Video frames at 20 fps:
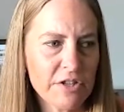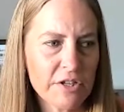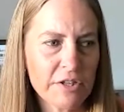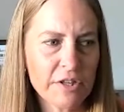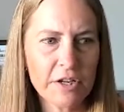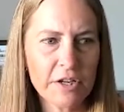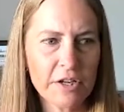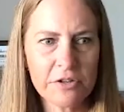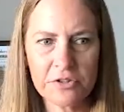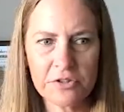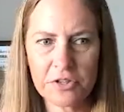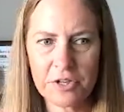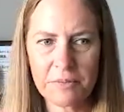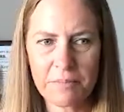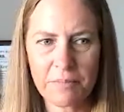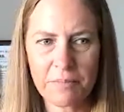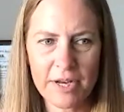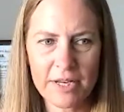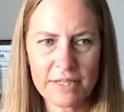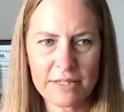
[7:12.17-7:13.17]
Sheila usually
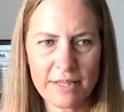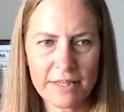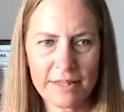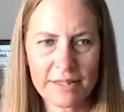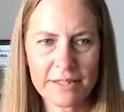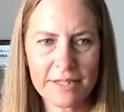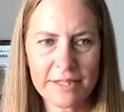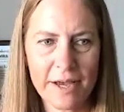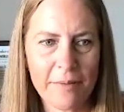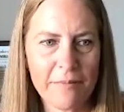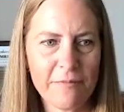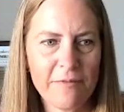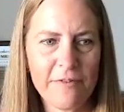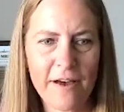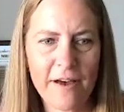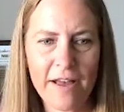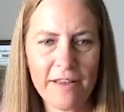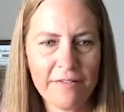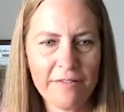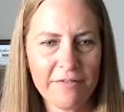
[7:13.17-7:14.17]
brings like the top
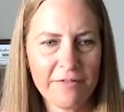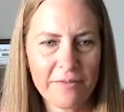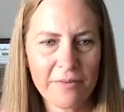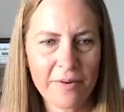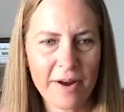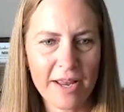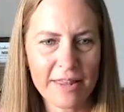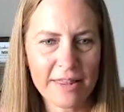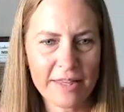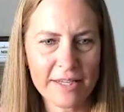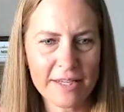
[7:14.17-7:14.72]
5, right?